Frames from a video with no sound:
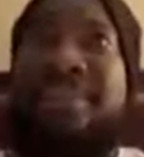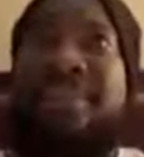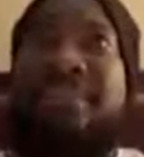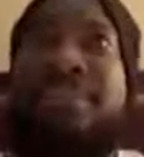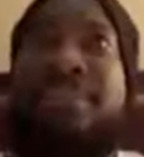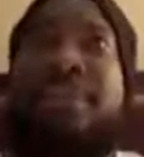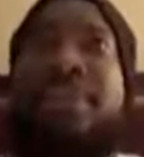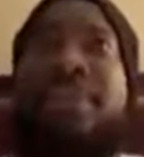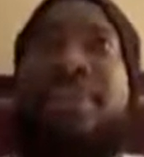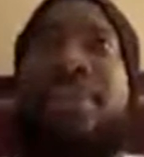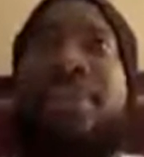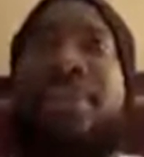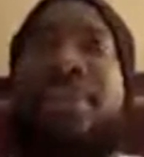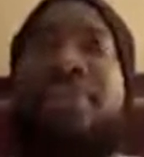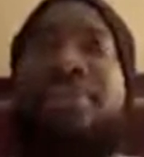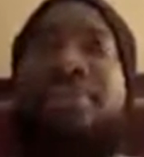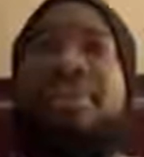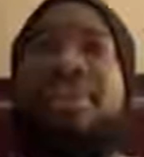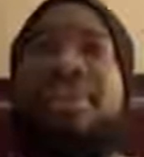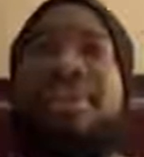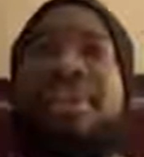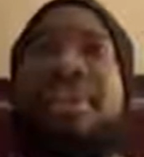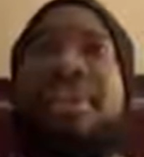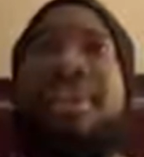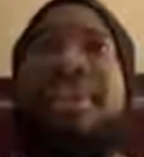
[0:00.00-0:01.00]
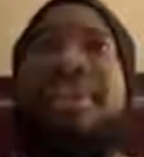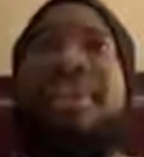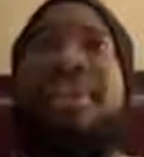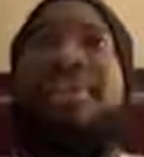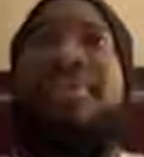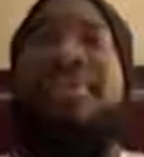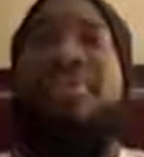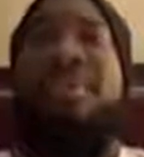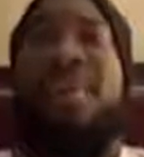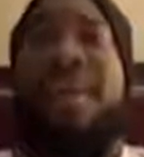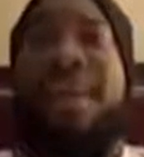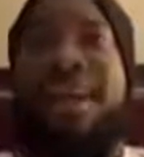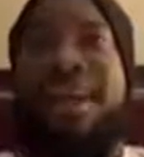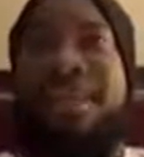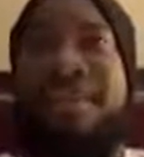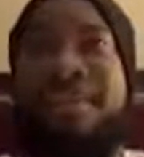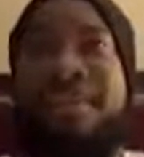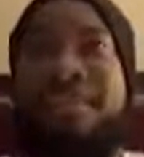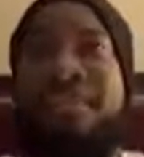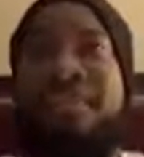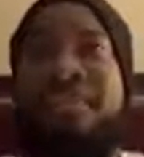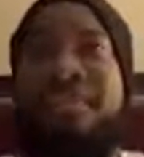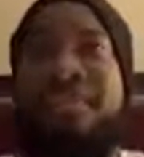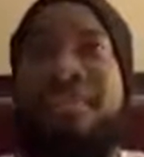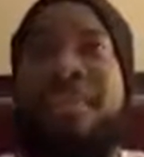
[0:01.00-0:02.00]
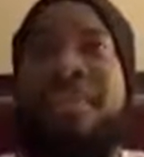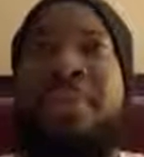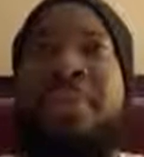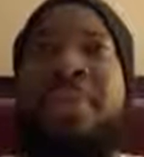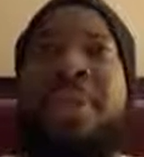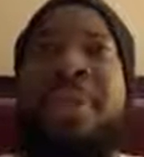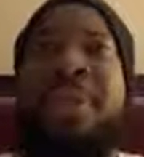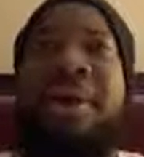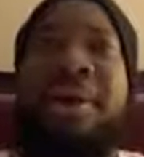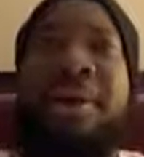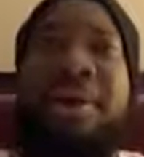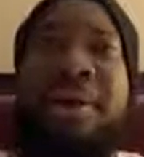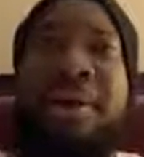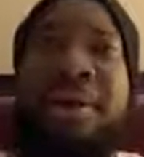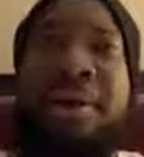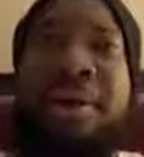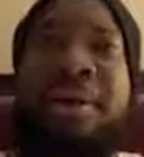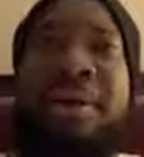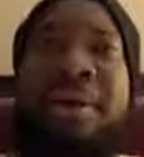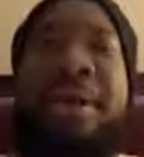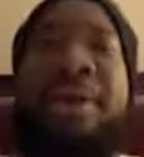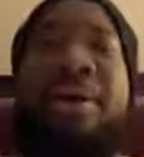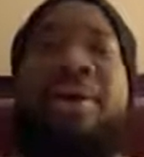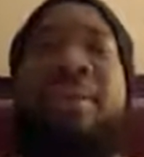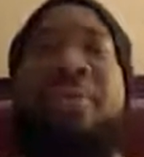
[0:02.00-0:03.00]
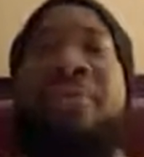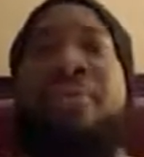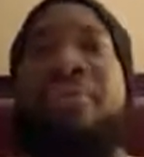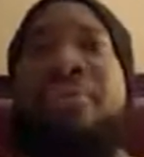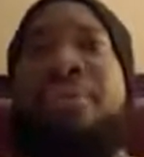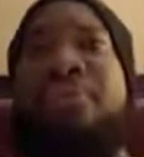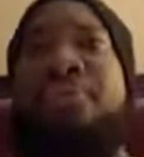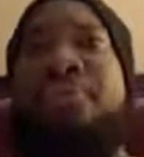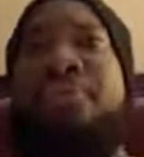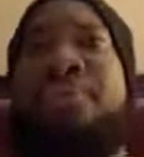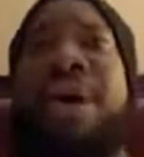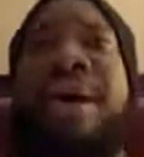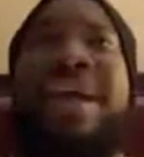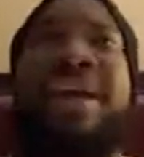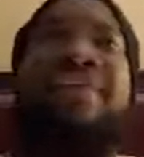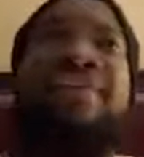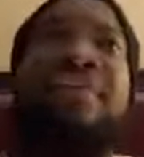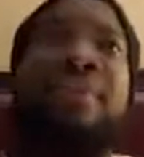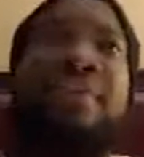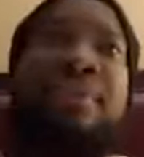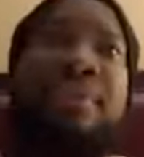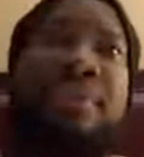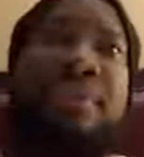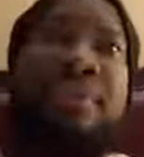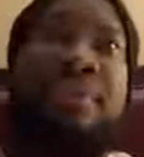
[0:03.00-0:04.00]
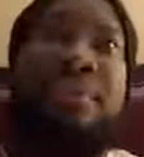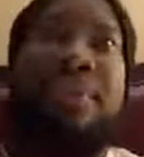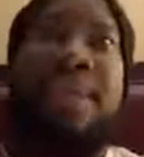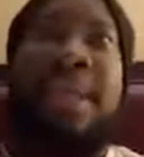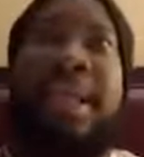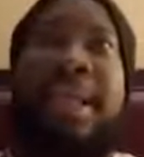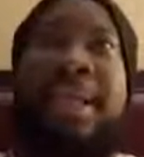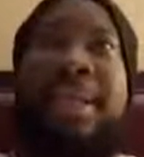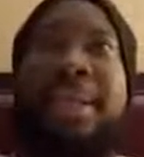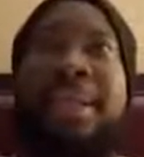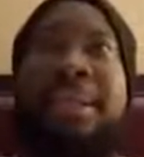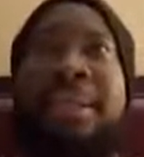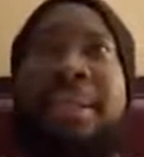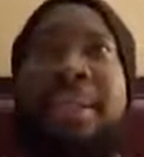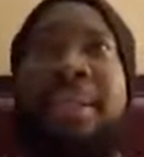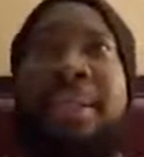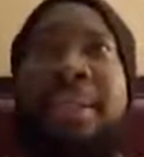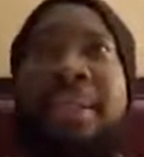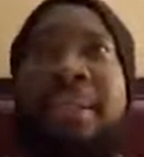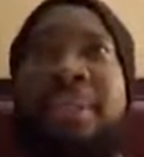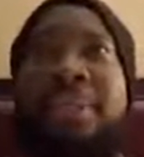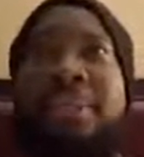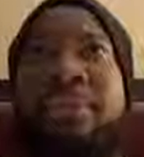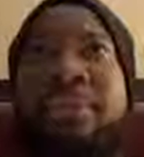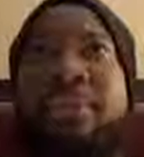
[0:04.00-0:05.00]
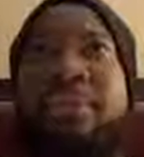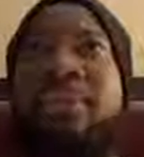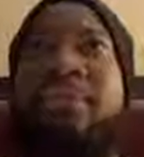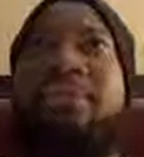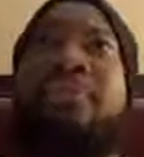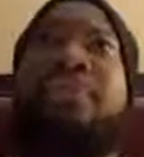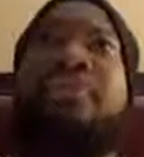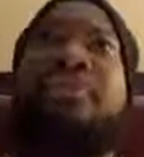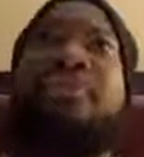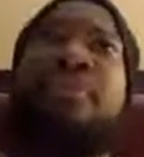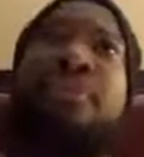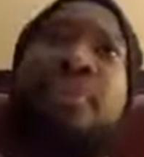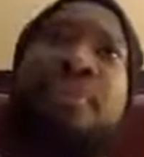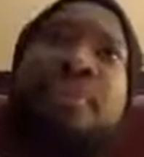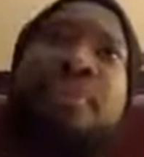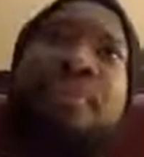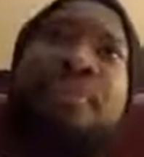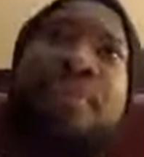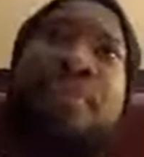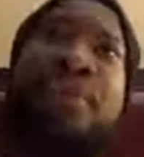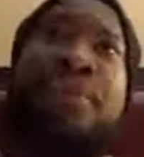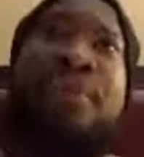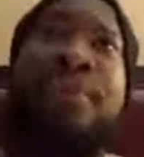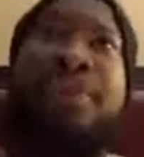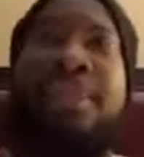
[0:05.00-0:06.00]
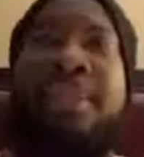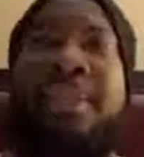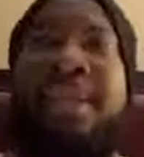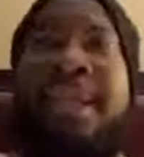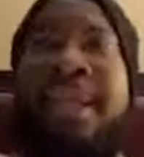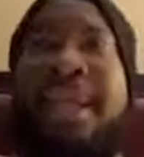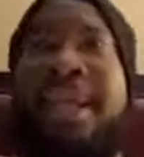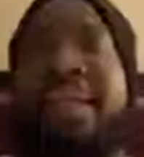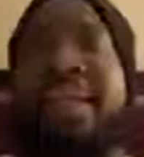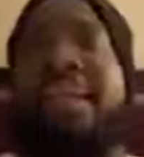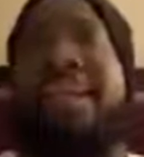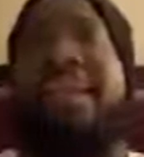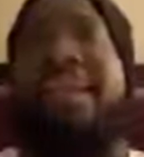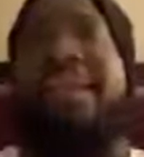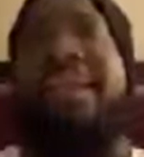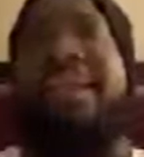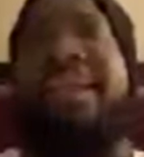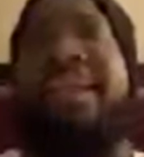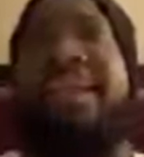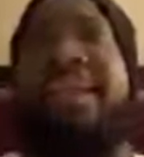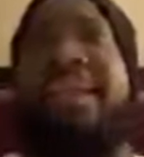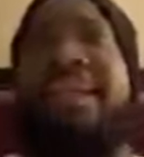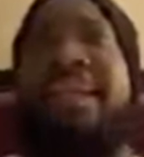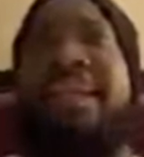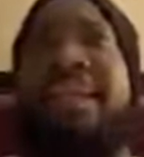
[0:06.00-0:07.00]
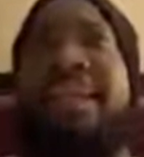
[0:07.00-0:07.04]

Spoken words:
music interesting is when there are healthy rivals and you throw punchlines that